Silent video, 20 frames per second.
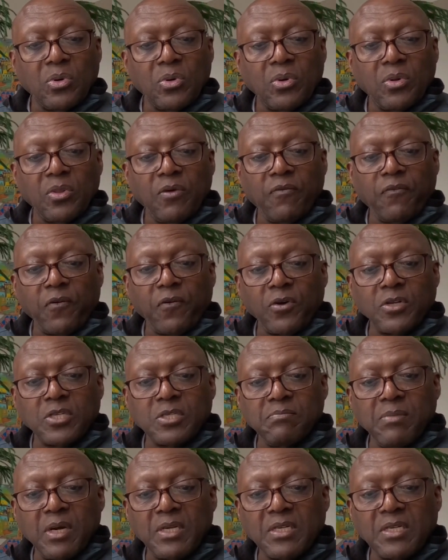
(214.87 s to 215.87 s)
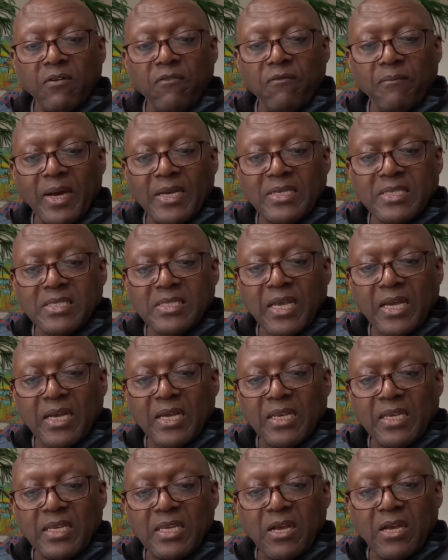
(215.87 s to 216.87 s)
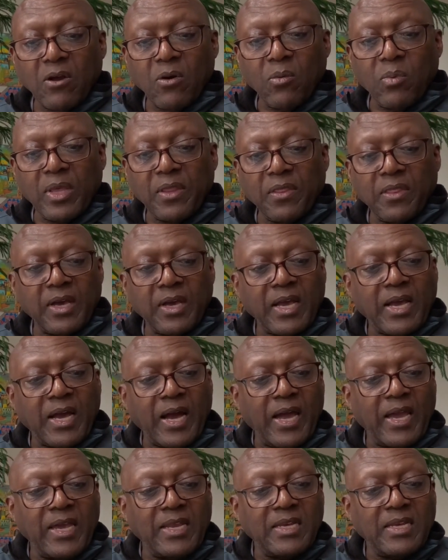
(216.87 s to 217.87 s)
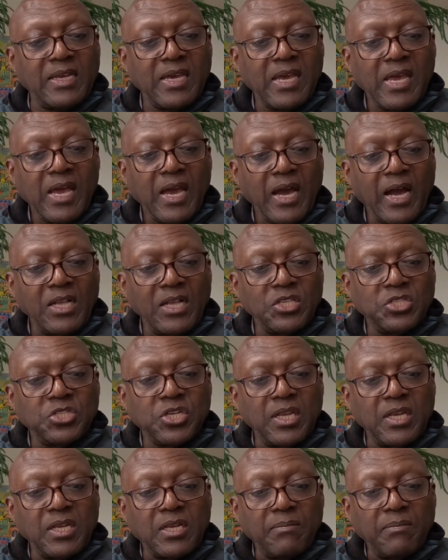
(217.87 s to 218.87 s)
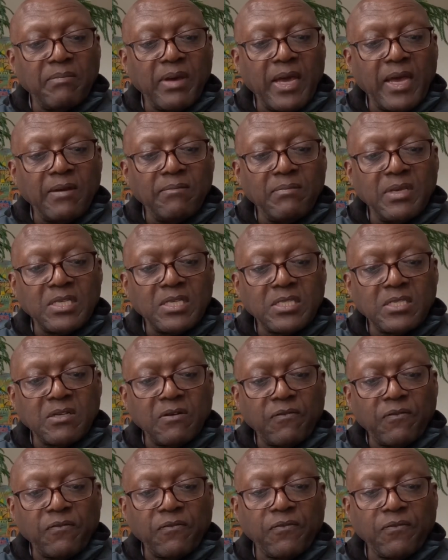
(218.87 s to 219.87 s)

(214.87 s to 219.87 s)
the first month of my second year with the kind and gentleman Mr.